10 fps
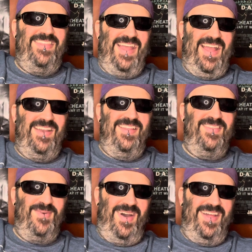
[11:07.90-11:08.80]
stand and
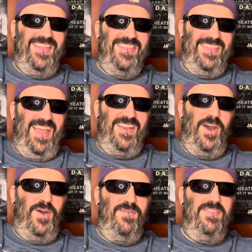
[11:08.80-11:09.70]
squat and stand
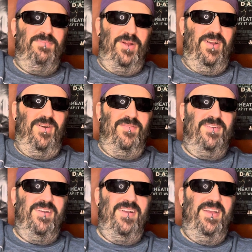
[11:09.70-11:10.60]
over the per
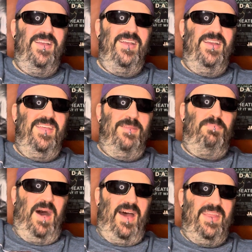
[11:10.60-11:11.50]
over the
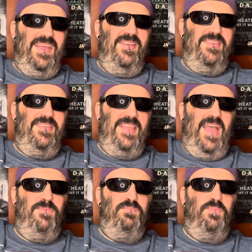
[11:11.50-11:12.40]
body
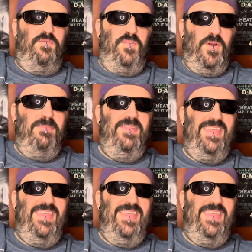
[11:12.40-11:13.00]
slash preferably